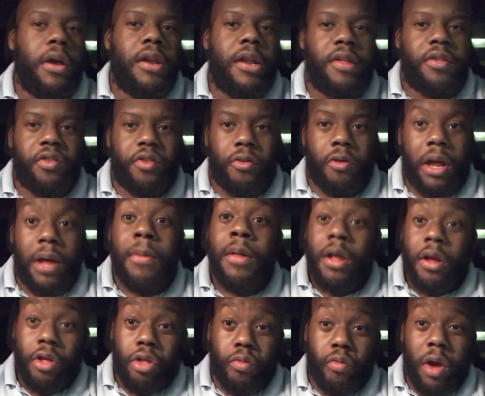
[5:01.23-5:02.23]
on Instagram,
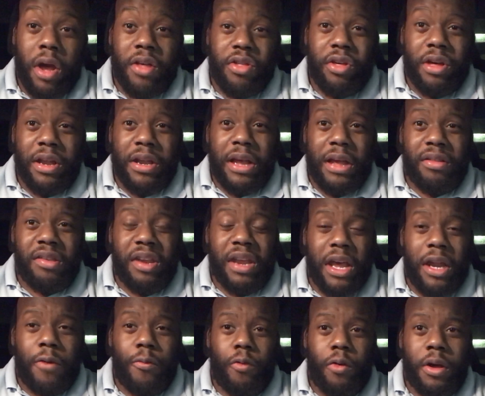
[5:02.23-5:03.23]
Jarrod John
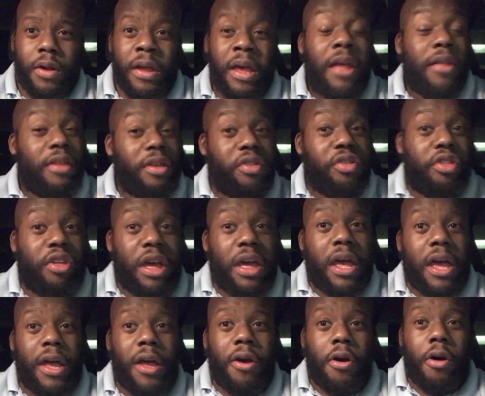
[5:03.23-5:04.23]
1991. That's J
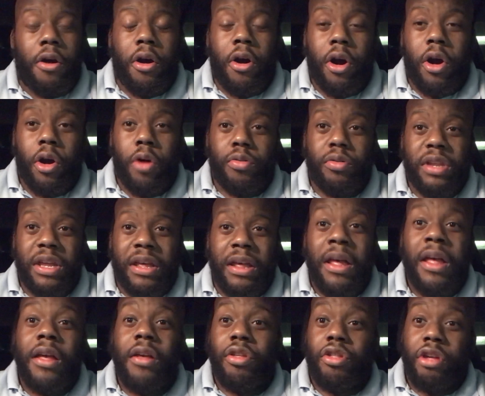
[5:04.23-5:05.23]
A R R O D
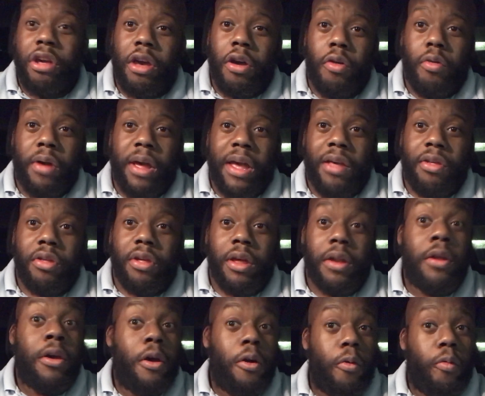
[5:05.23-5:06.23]
J O H
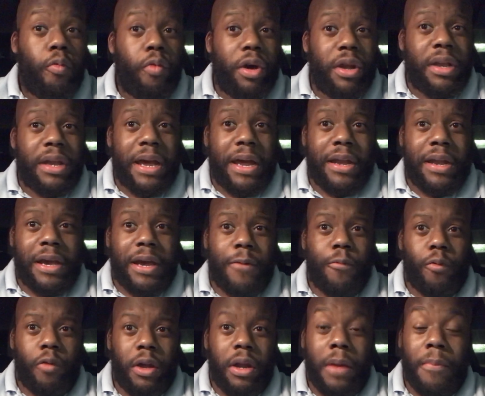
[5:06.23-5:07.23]
N
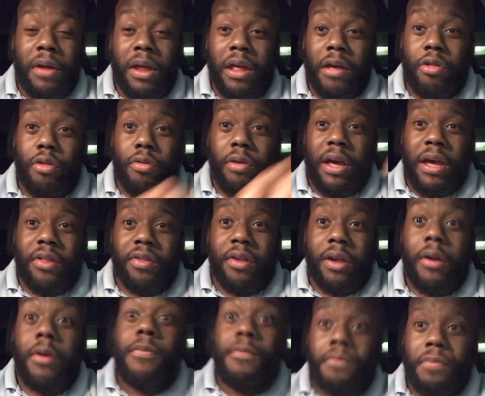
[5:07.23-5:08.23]
1991. I'm going to catch you guys
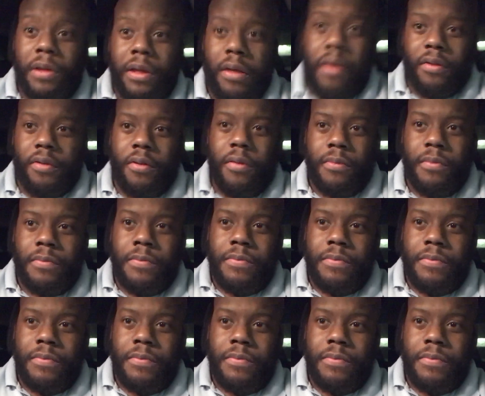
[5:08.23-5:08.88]
later. Peace.